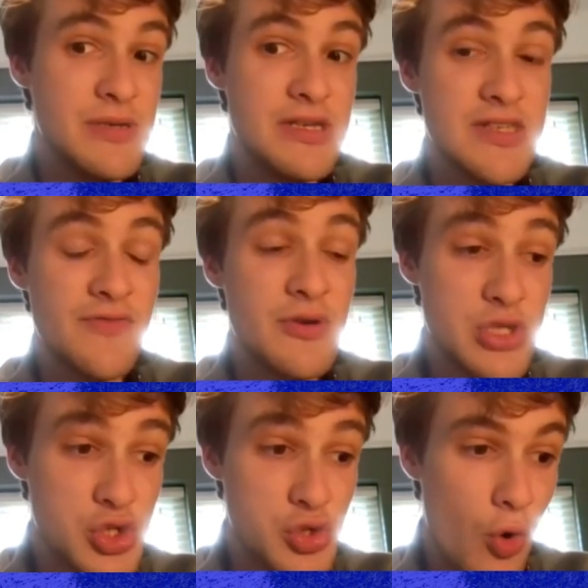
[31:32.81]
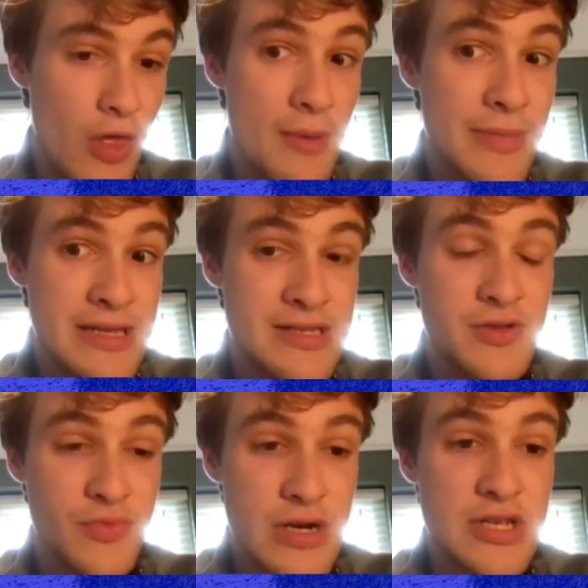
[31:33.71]
because if there is a draw, that means
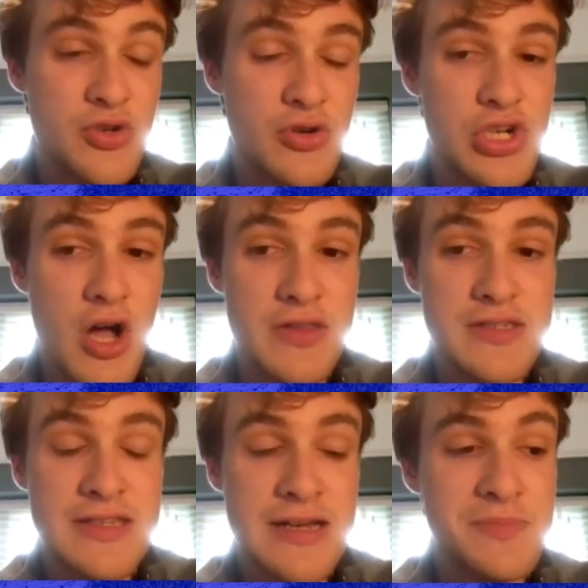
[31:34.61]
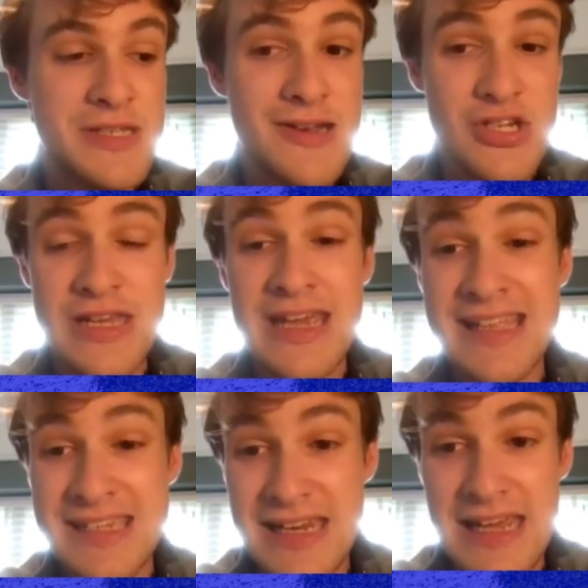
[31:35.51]
there's a really strong chance that potentially
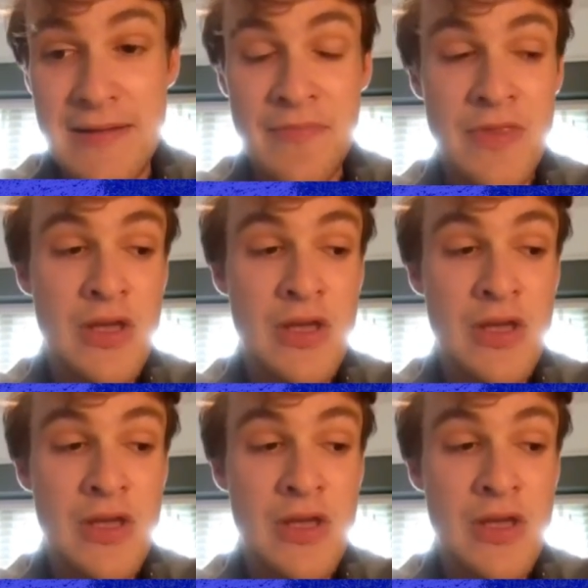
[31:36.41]
Italy